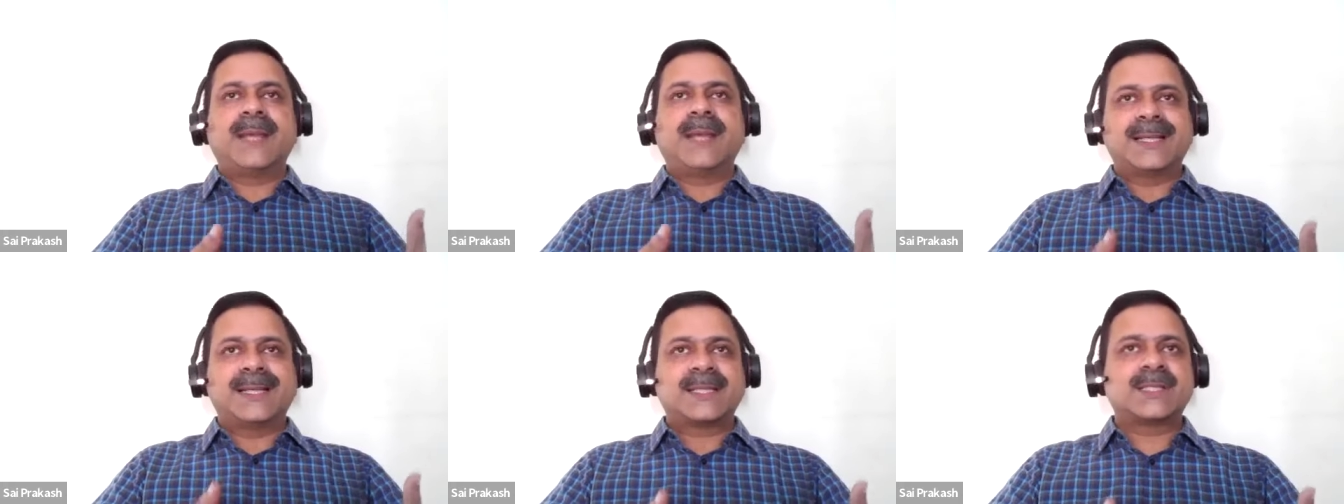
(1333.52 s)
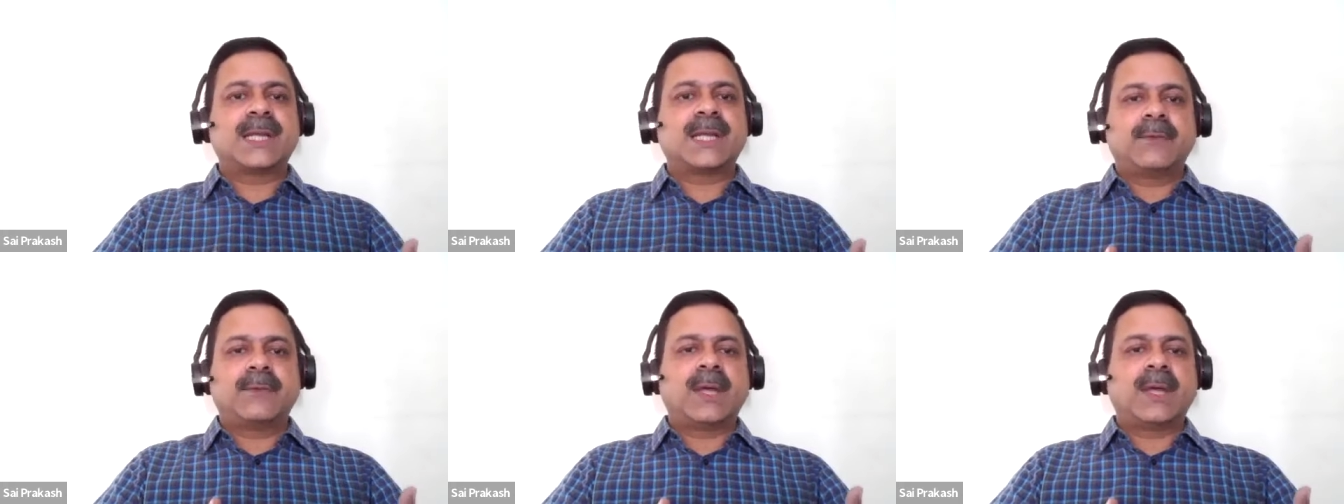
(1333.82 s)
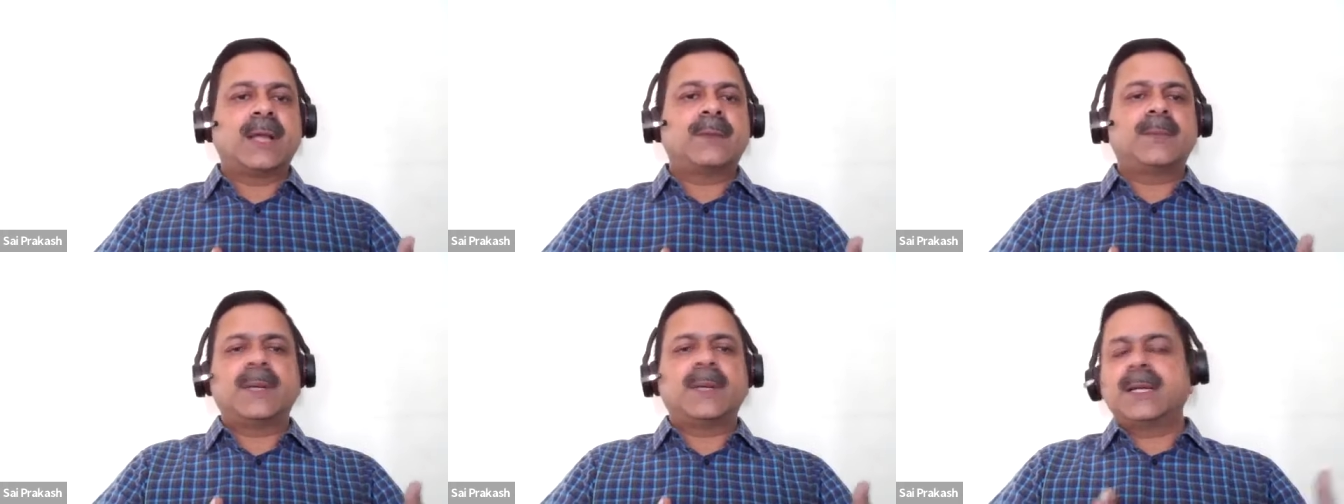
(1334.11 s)
paced
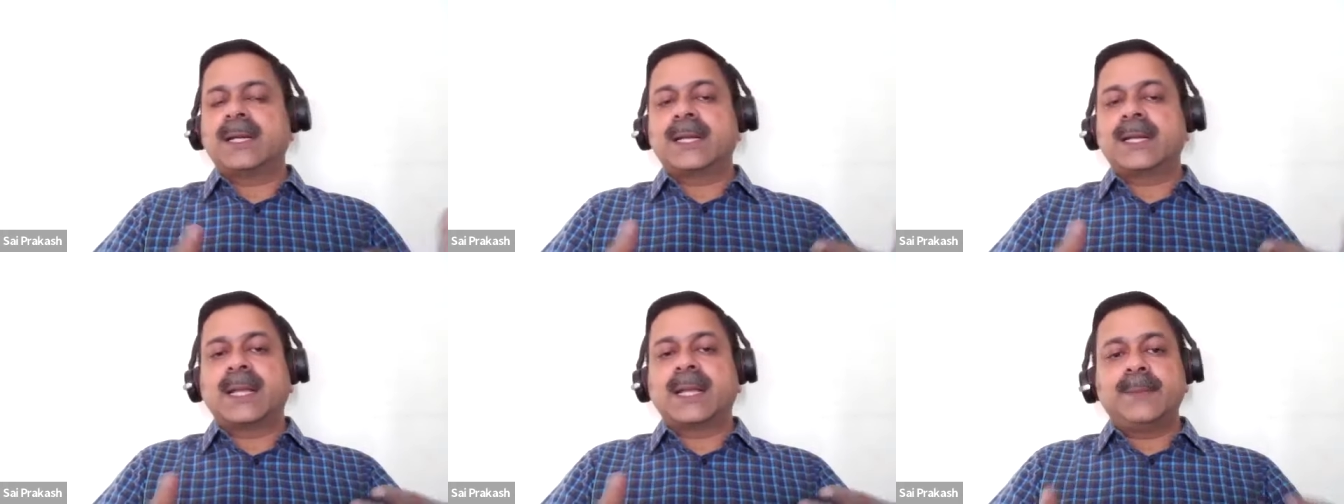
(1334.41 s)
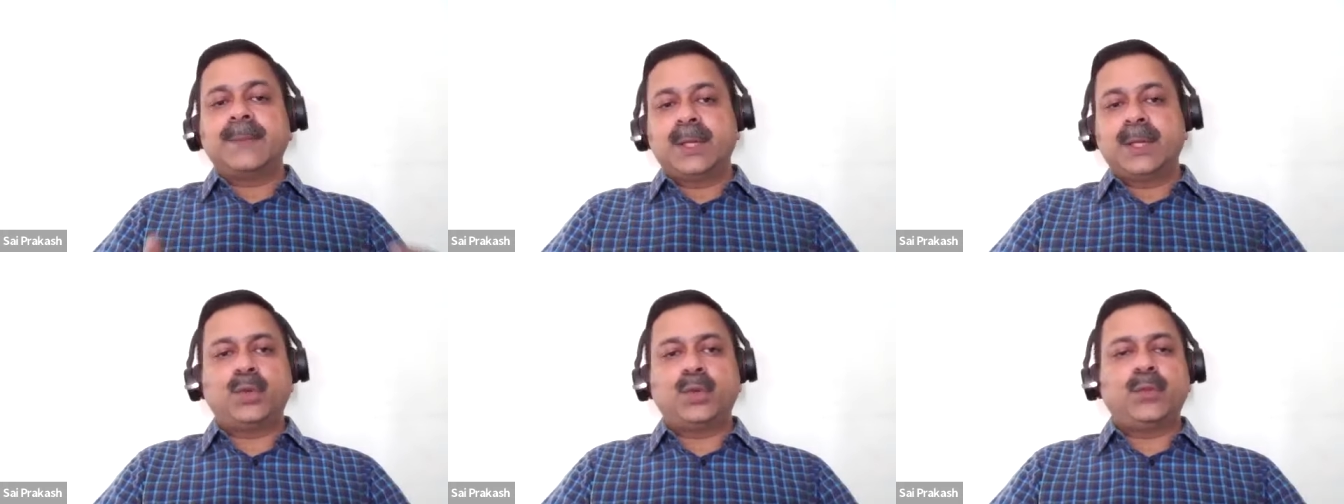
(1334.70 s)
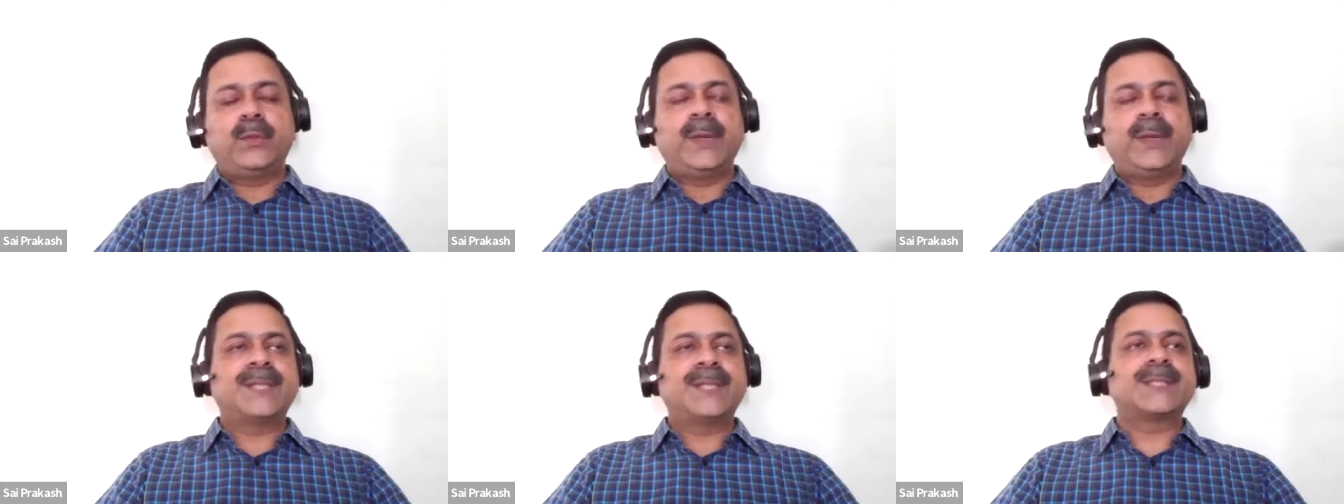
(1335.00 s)
environment, it can be
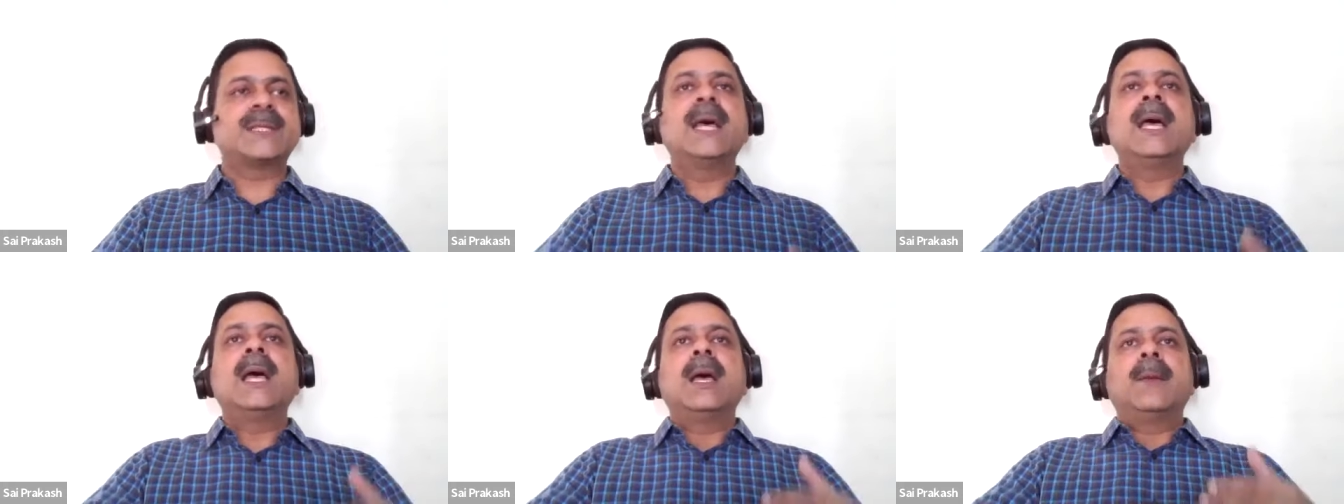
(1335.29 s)
two weeks.